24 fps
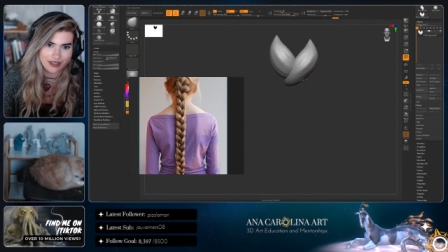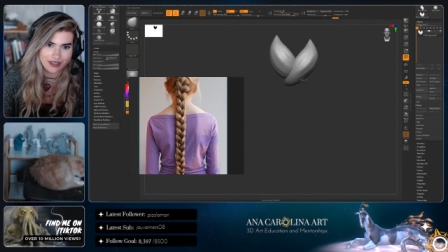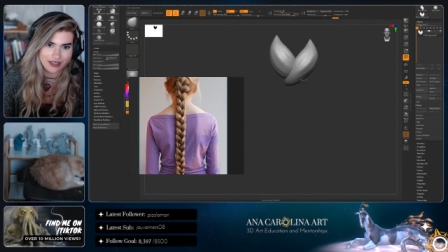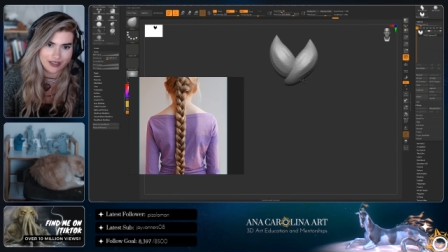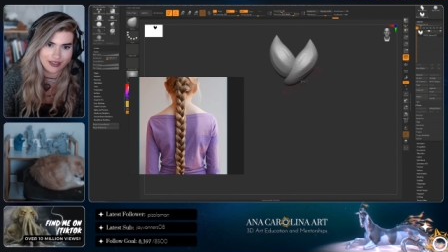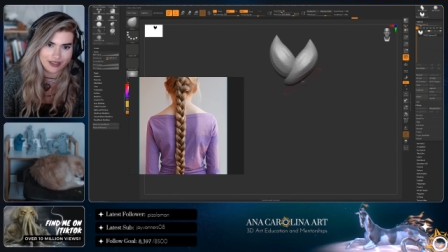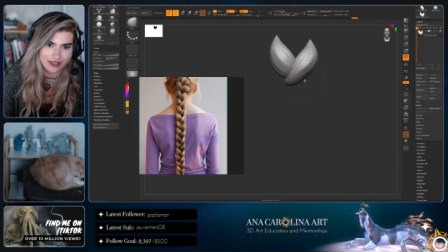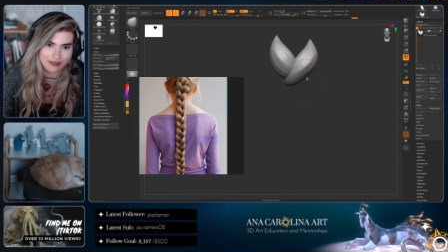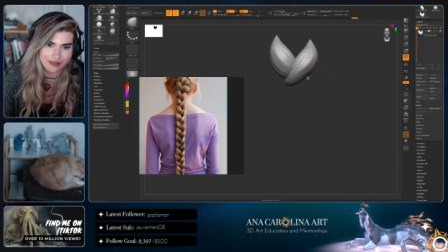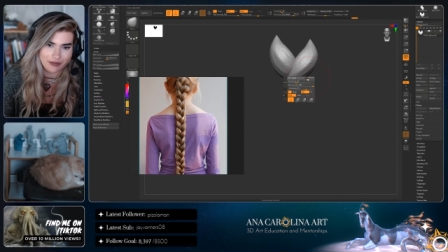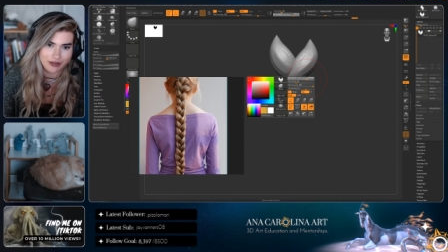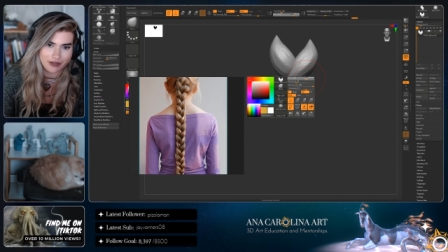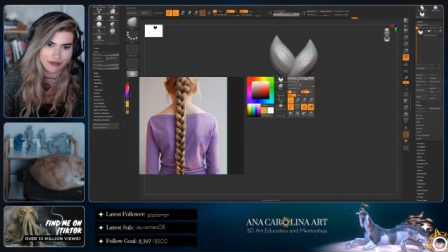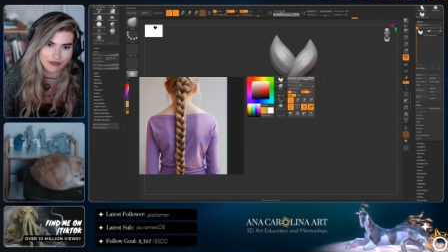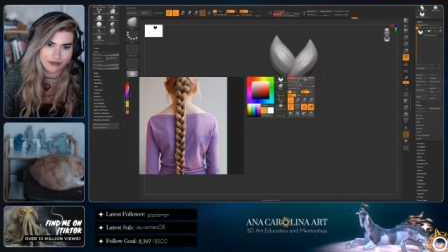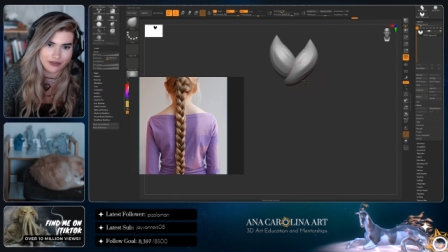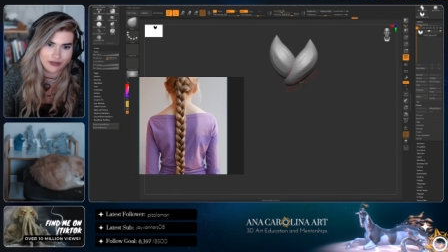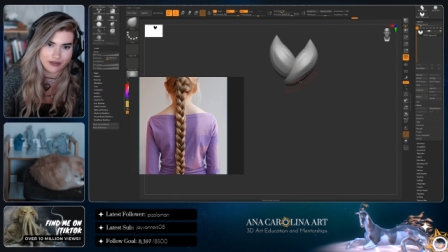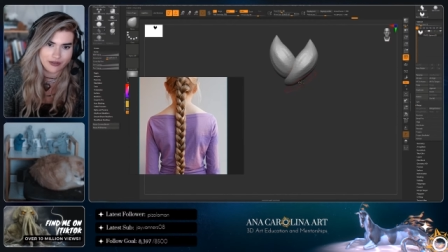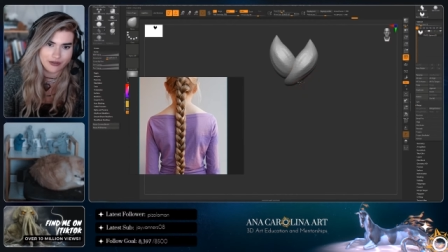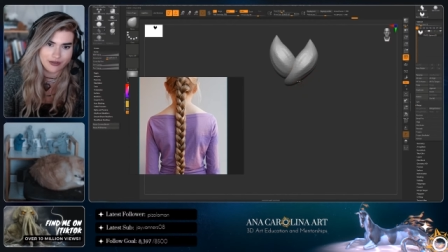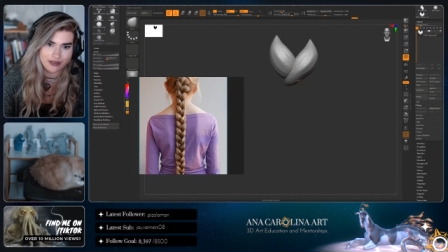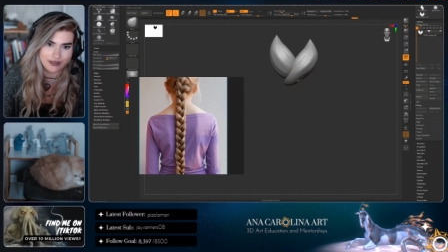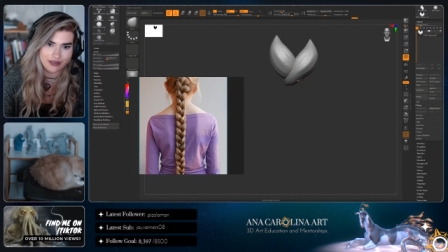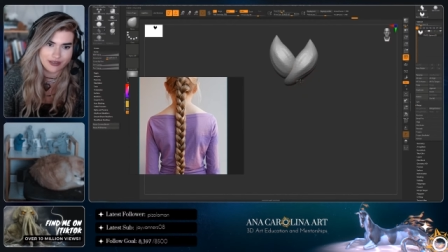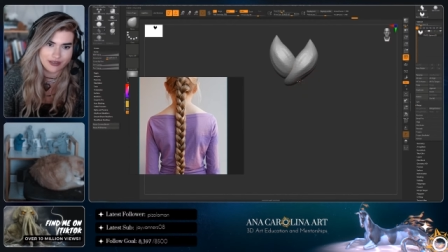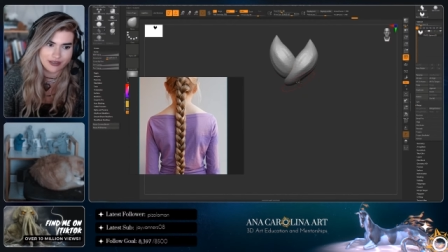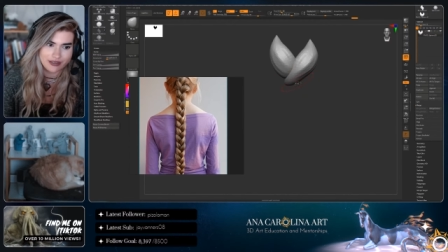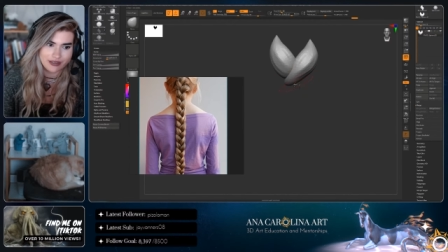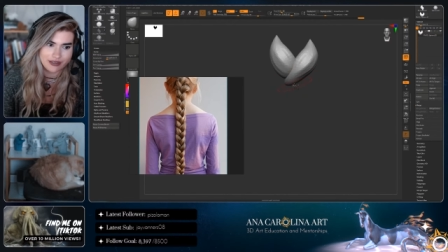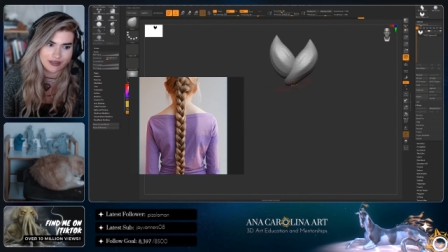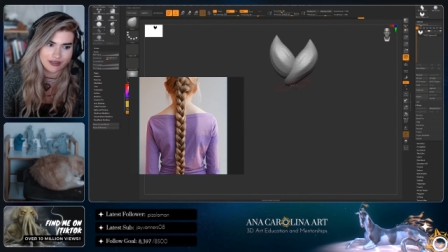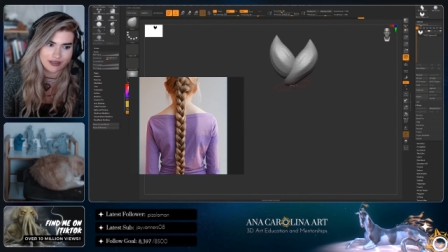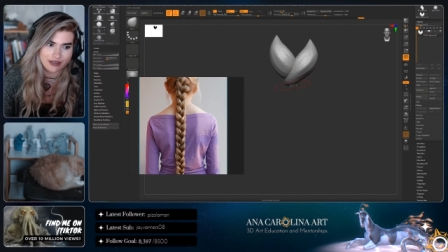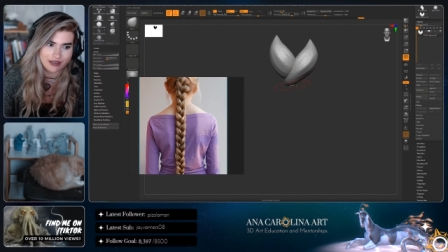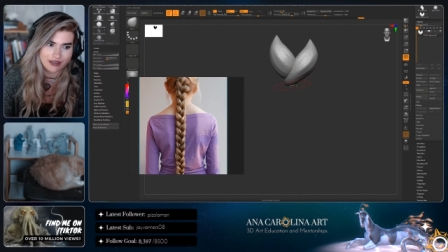Like I'm
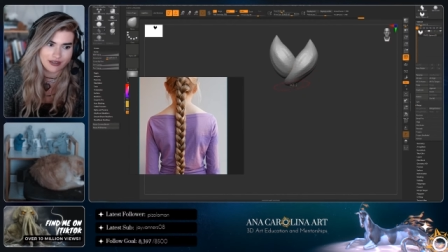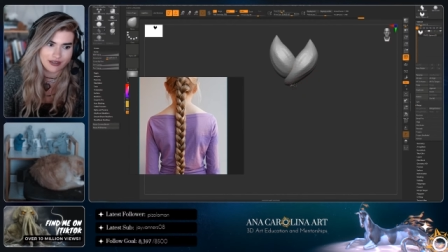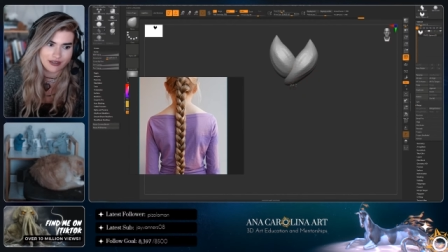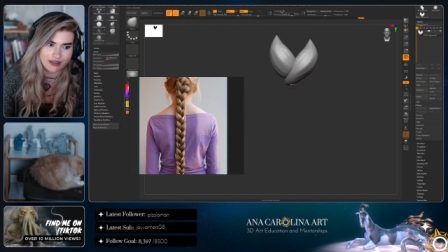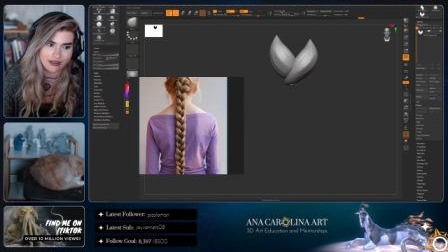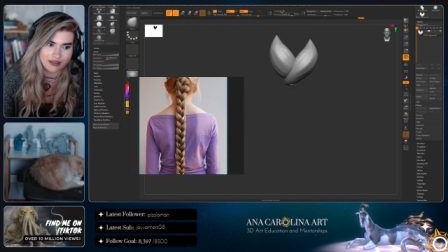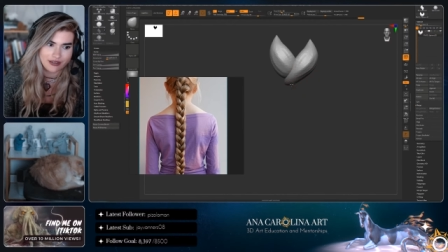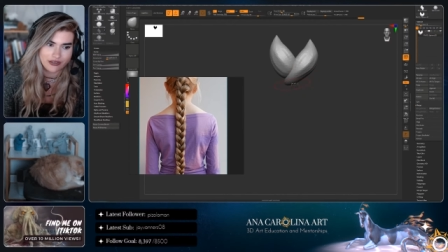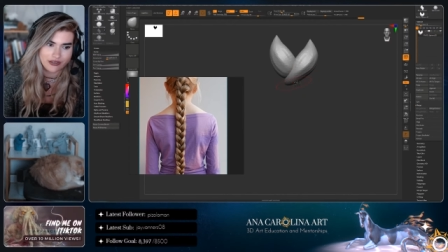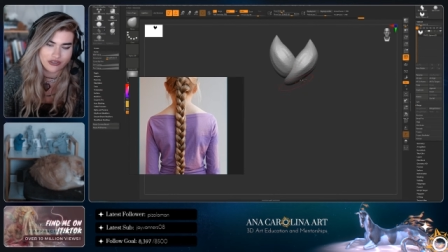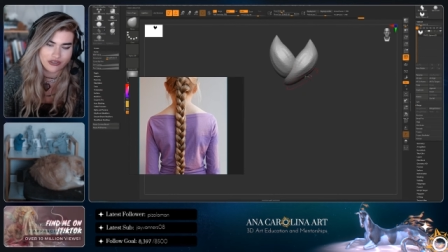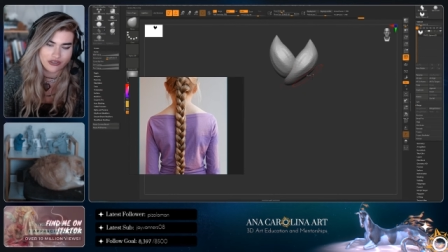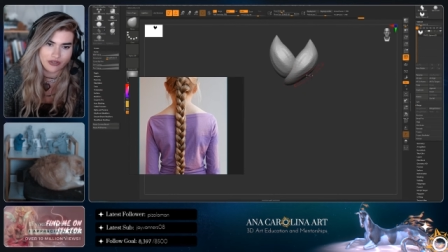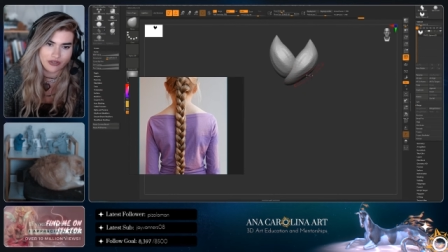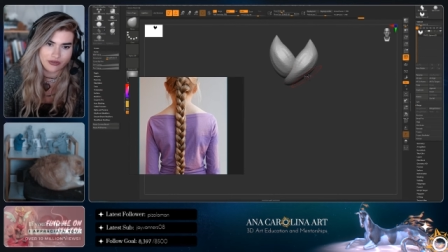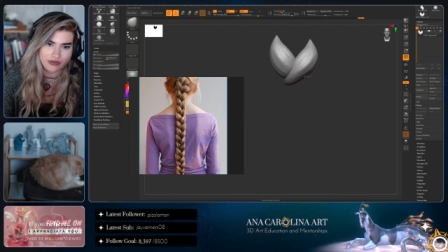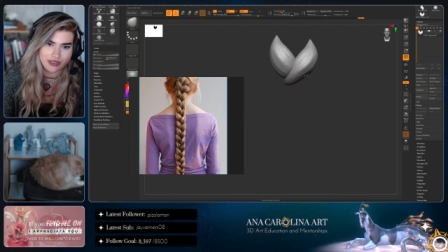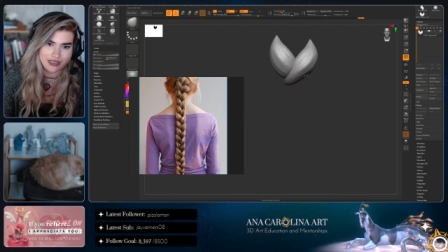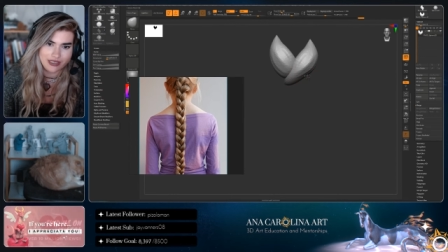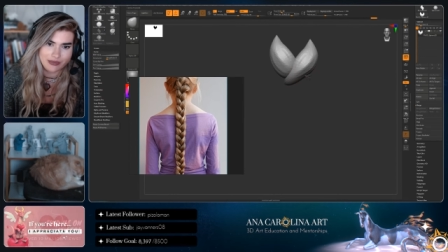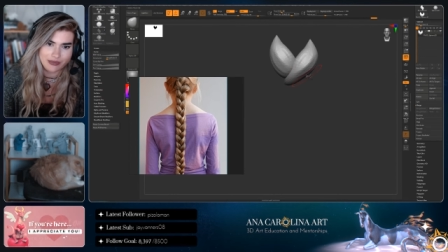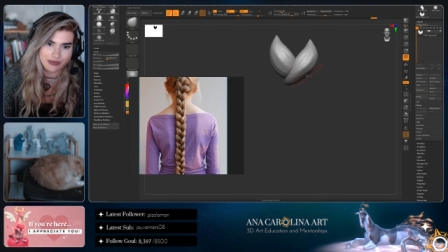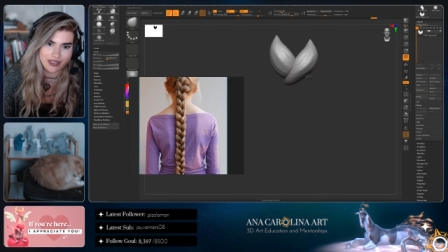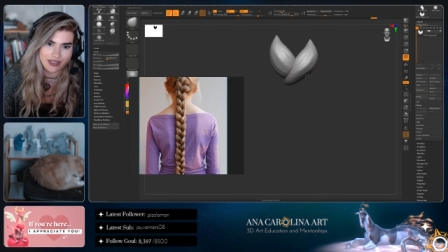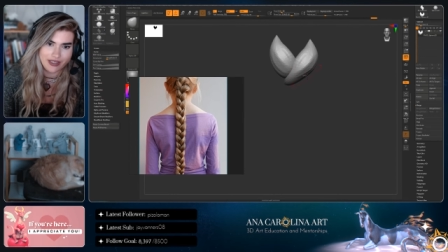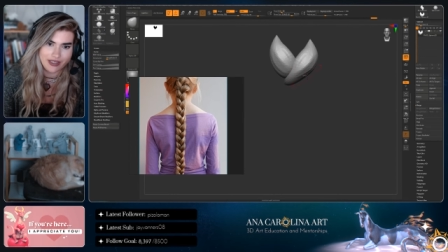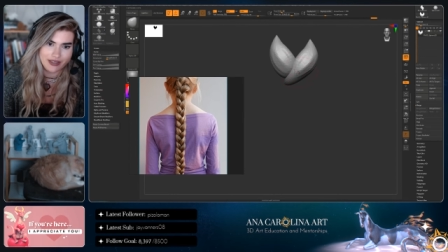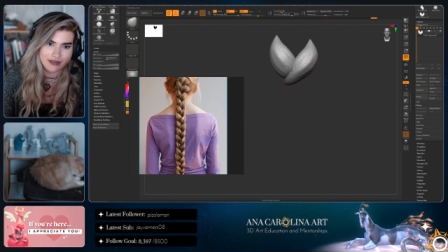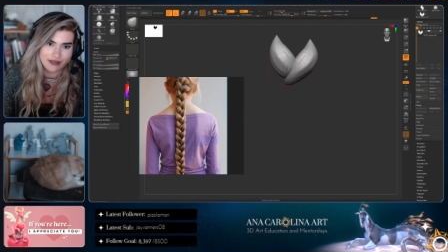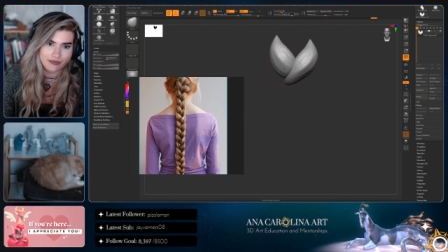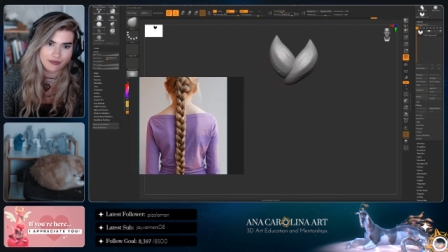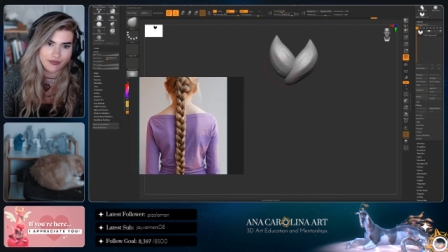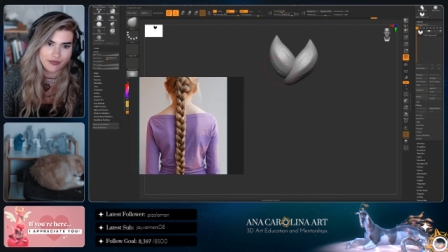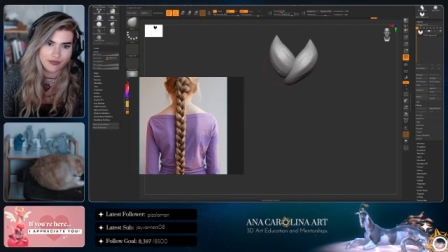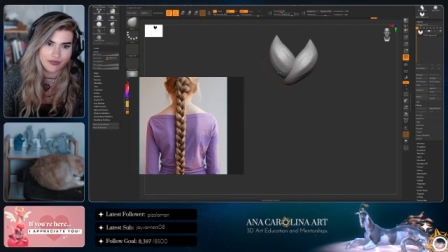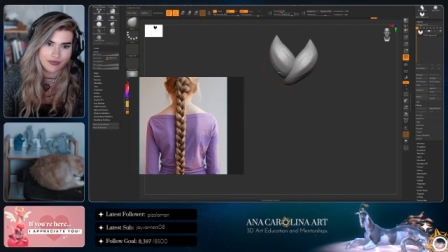confused, generally
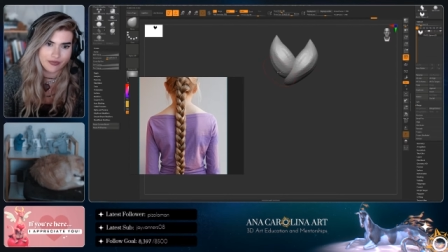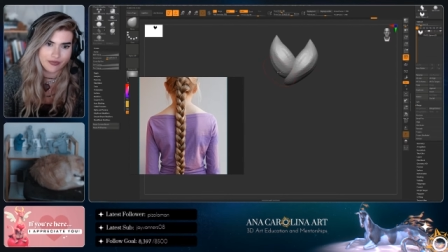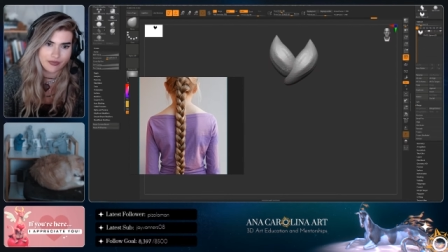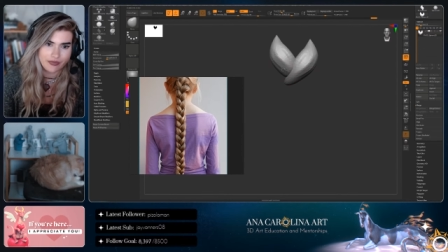speaking.